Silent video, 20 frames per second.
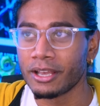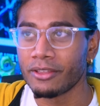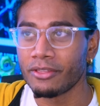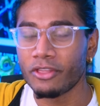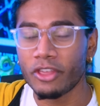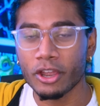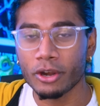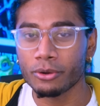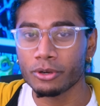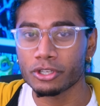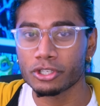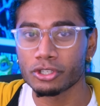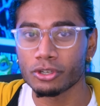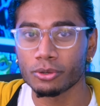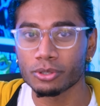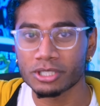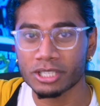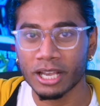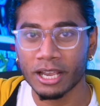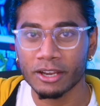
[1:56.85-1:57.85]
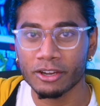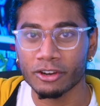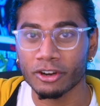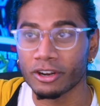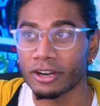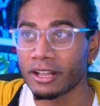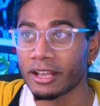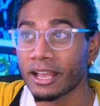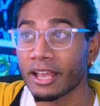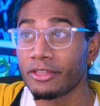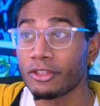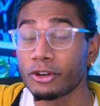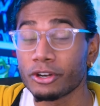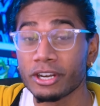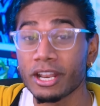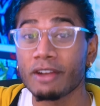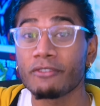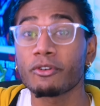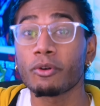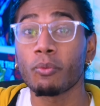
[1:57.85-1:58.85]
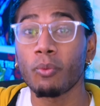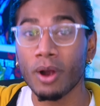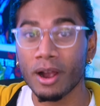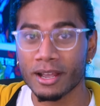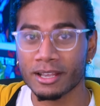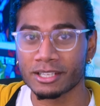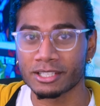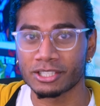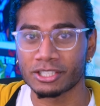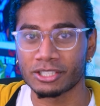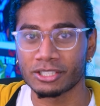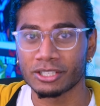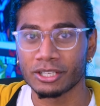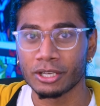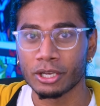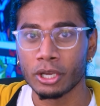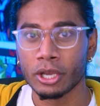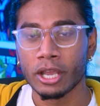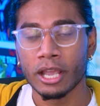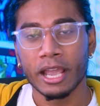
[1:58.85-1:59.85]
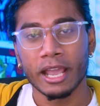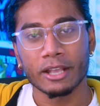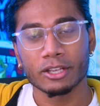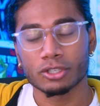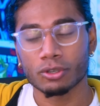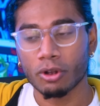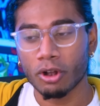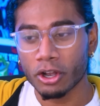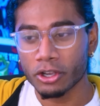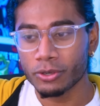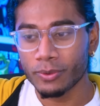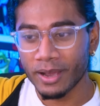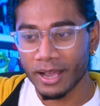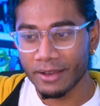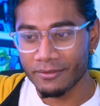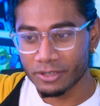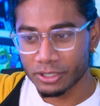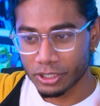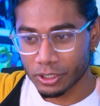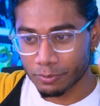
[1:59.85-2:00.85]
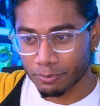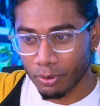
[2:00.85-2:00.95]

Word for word: There is no Zygarde, and there never was. And so all you have is this